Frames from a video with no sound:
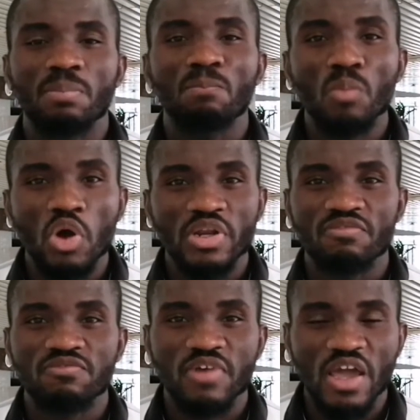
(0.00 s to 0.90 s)
more than
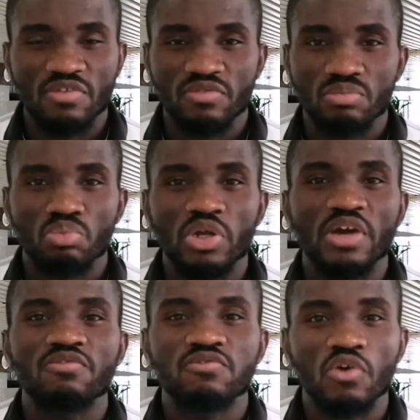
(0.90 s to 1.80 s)

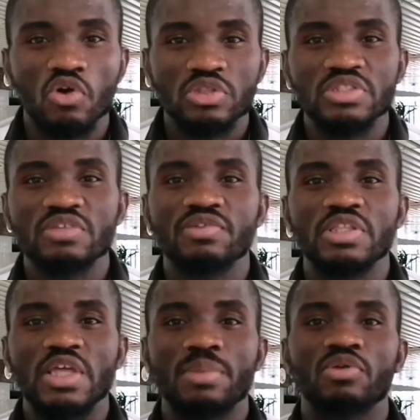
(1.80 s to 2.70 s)
four
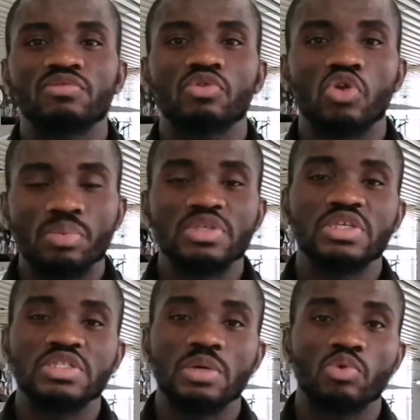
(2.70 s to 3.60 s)
different type of cropping
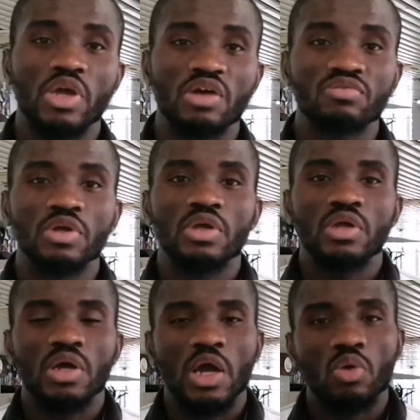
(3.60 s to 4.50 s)
system we have.
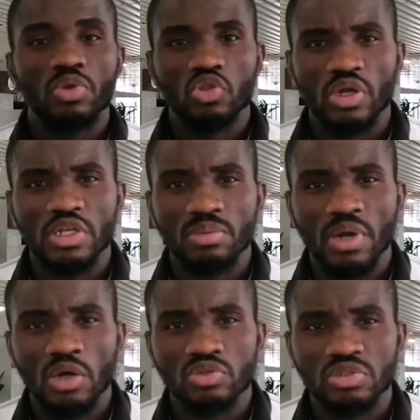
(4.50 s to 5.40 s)
I'll be talking
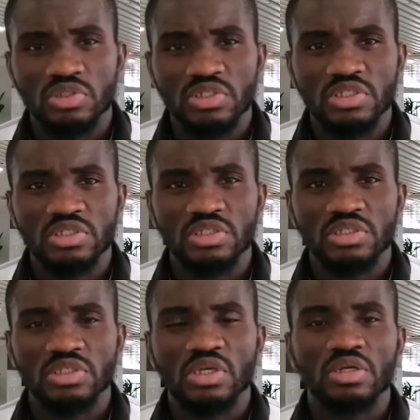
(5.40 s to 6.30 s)
about the
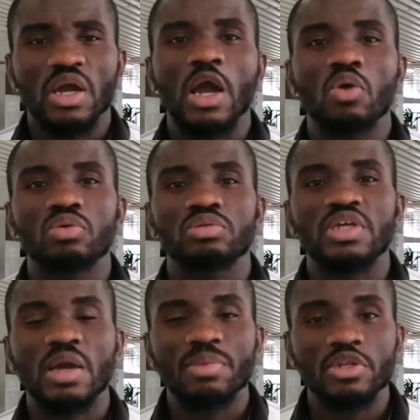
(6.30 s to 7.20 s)
how
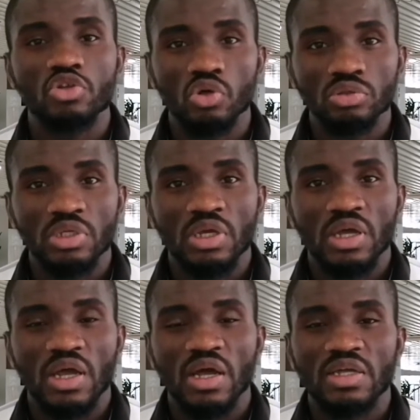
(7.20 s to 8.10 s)
they are being done,
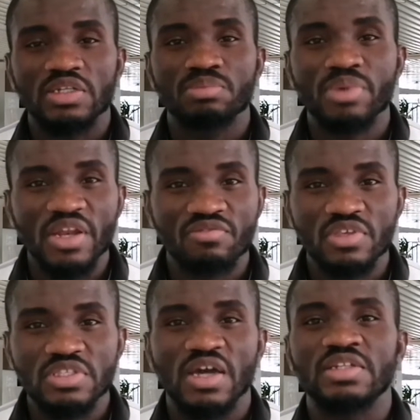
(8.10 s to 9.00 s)
the
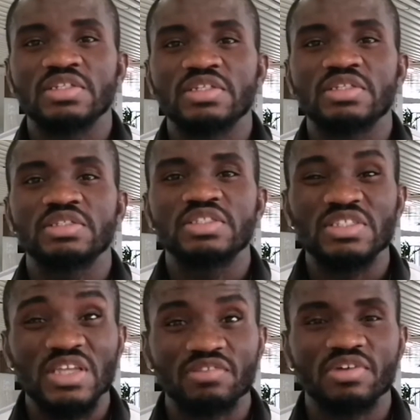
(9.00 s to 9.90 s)
benefits and the
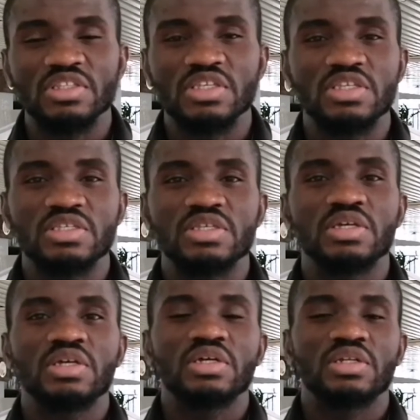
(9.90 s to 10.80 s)
disadvantages
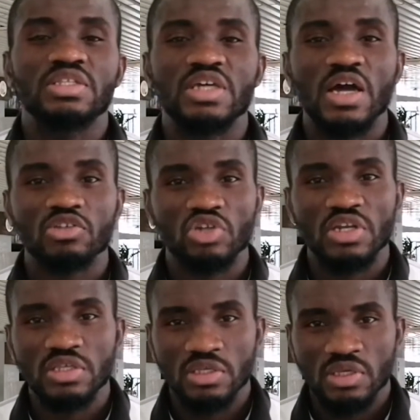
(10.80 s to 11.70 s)
that are
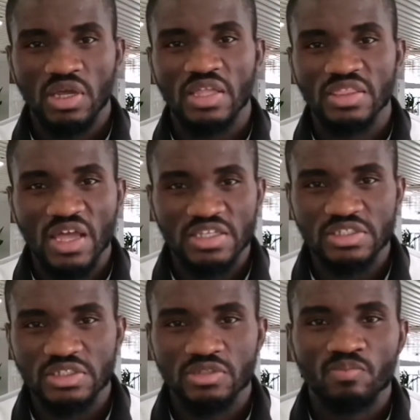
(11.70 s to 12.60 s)
actually
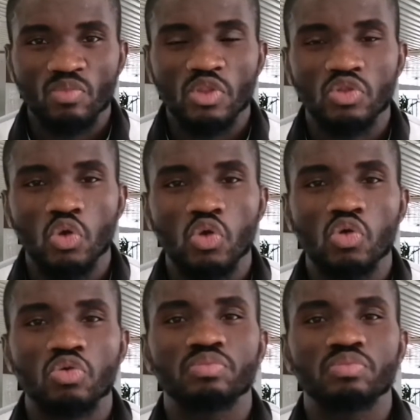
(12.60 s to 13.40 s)
attached to